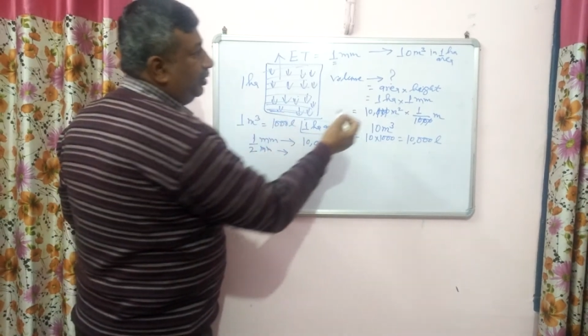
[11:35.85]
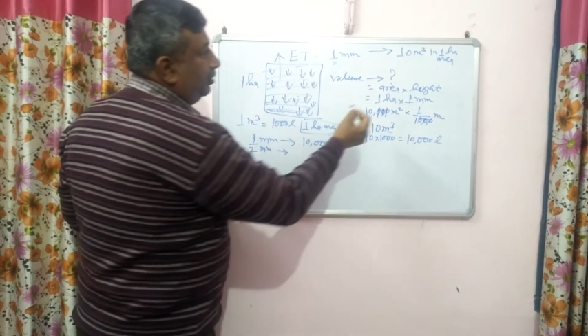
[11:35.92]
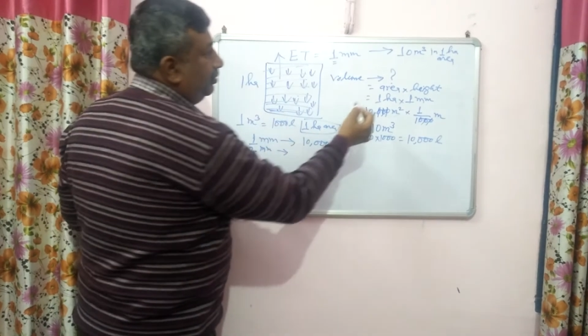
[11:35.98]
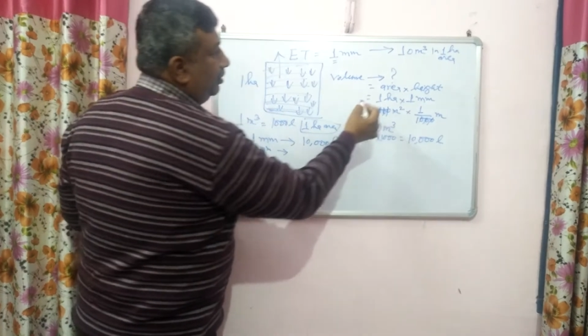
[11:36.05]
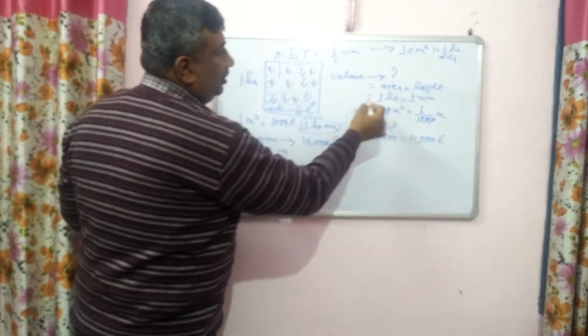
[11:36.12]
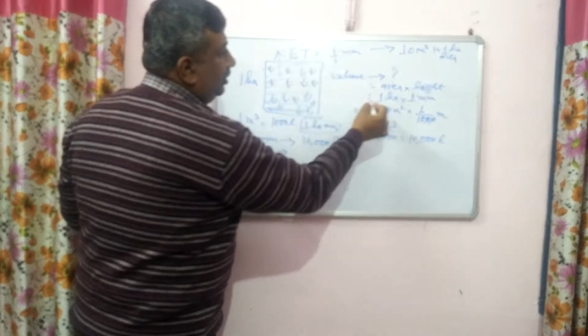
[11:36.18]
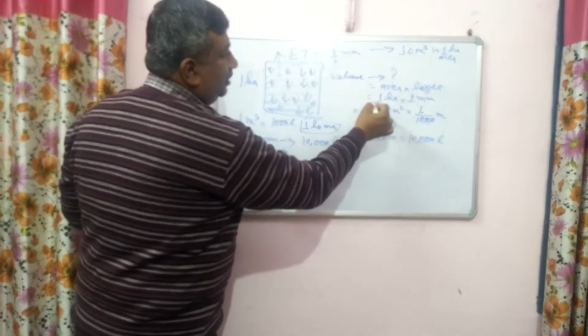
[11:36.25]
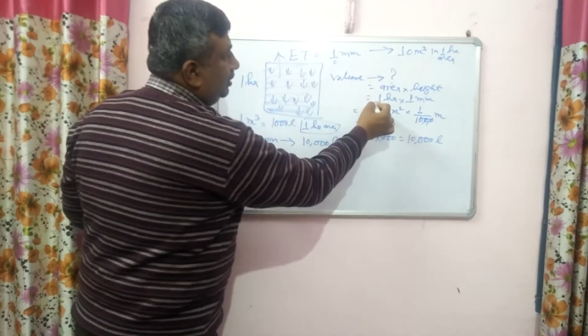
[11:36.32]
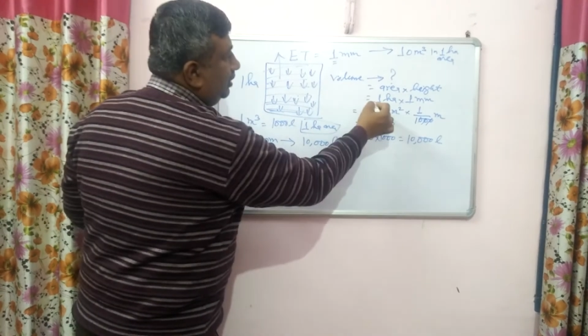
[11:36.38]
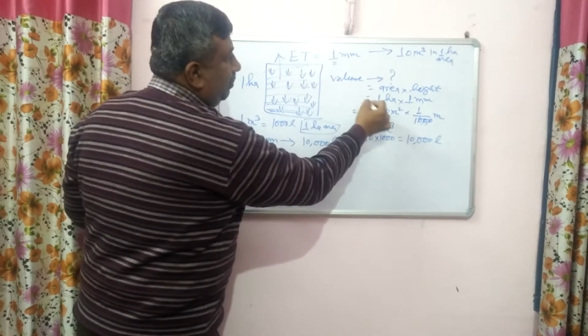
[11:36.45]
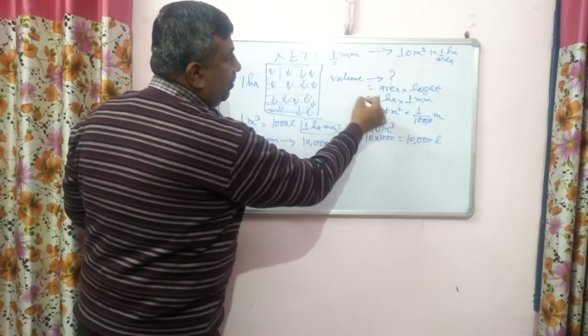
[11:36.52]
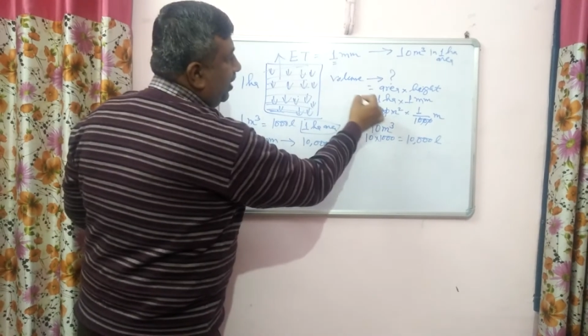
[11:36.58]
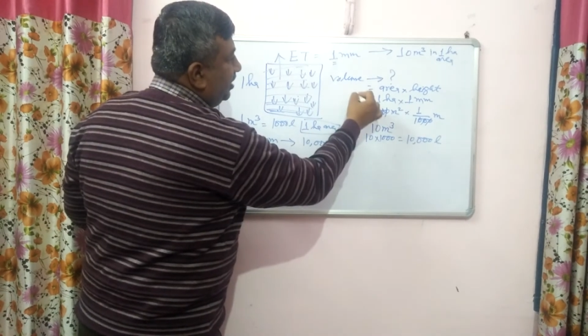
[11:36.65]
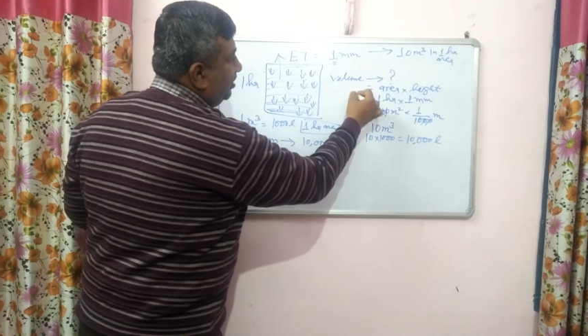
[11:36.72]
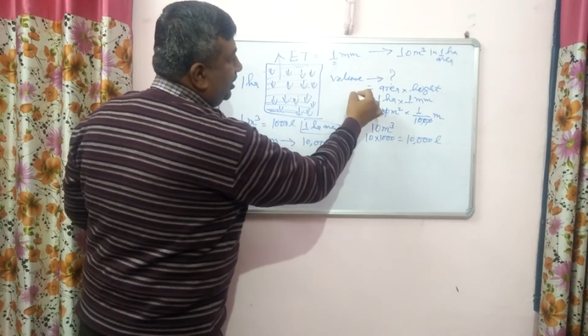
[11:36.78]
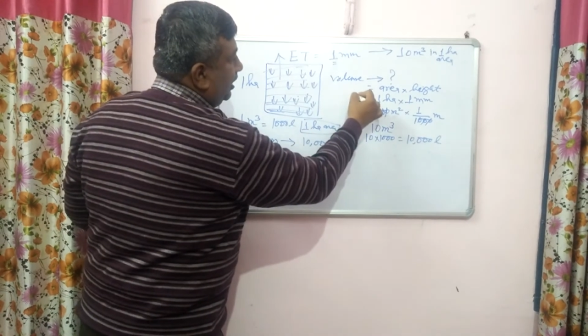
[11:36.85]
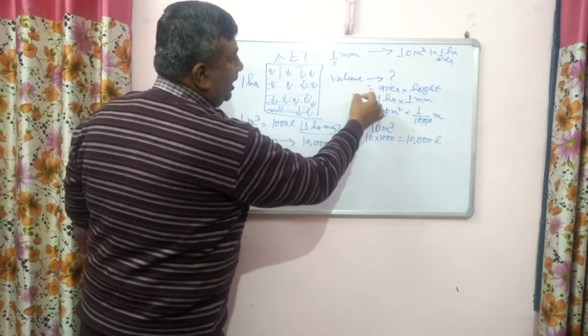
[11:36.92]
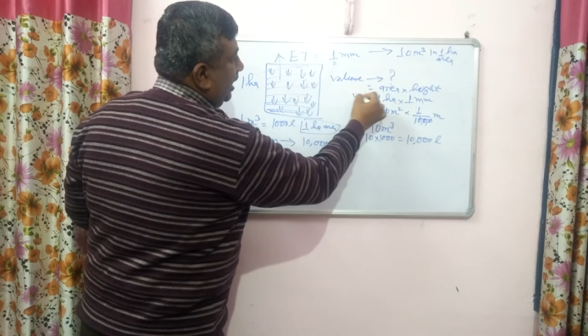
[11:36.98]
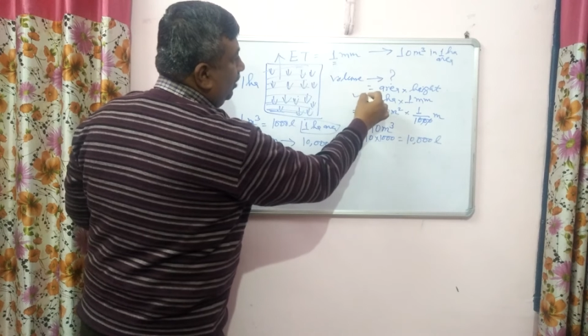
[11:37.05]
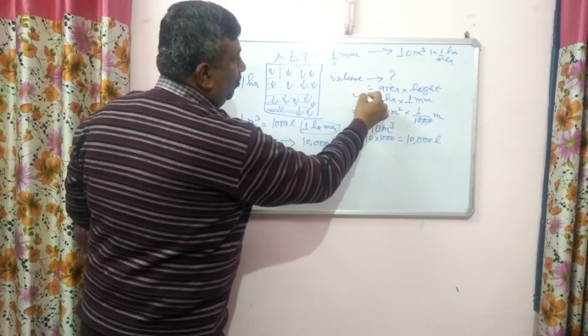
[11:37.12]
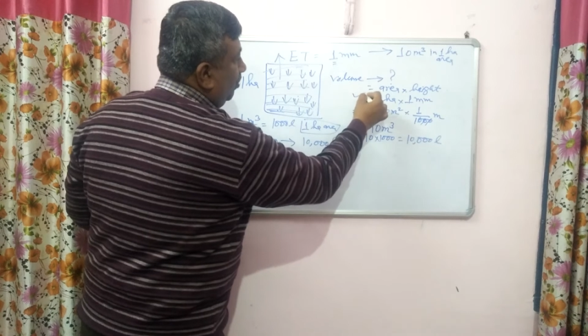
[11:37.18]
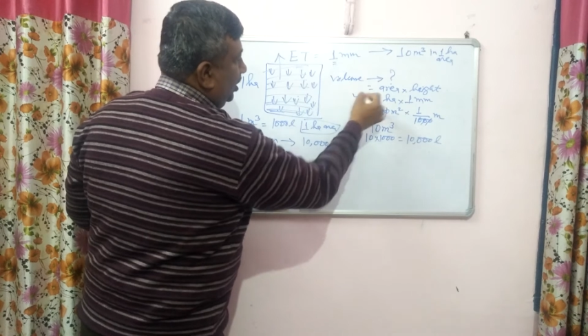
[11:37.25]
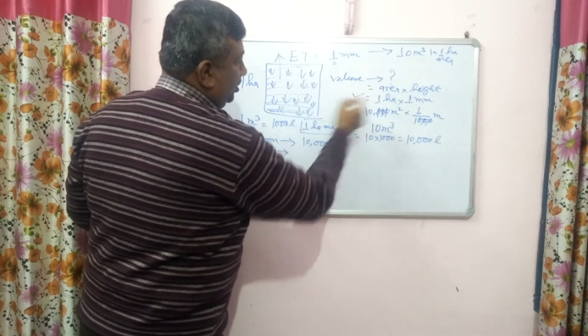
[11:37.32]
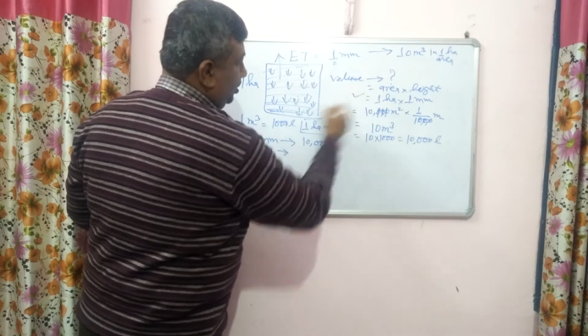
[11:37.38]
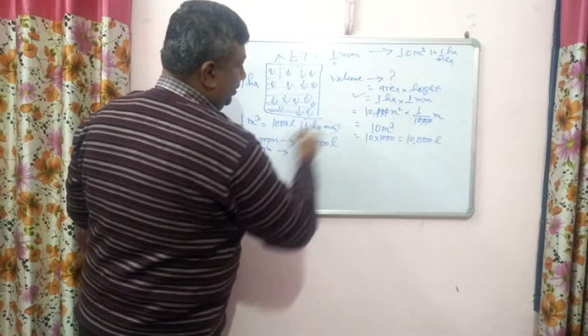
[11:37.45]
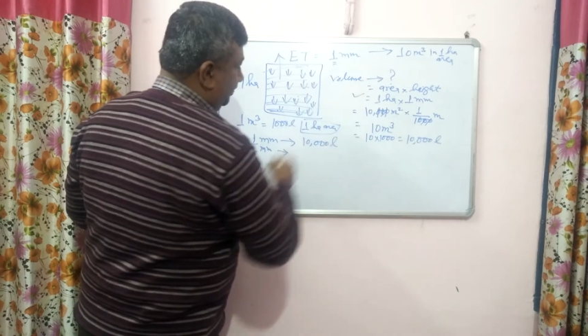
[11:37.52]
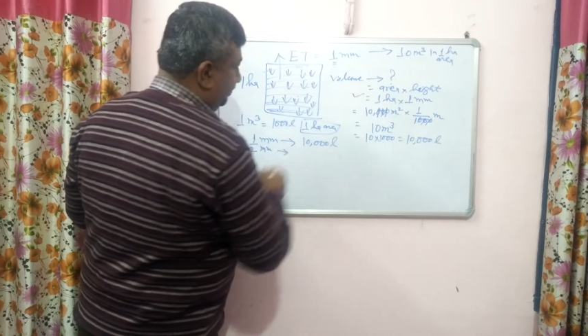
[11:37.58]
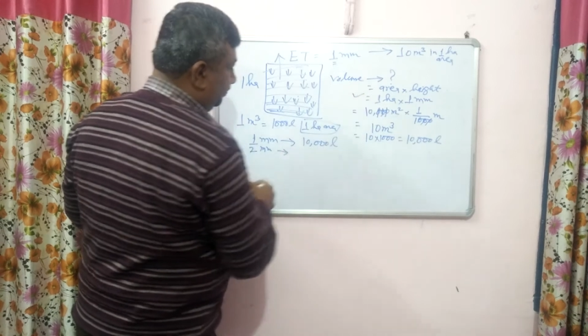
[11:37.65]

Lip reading: So this is the basic calculation.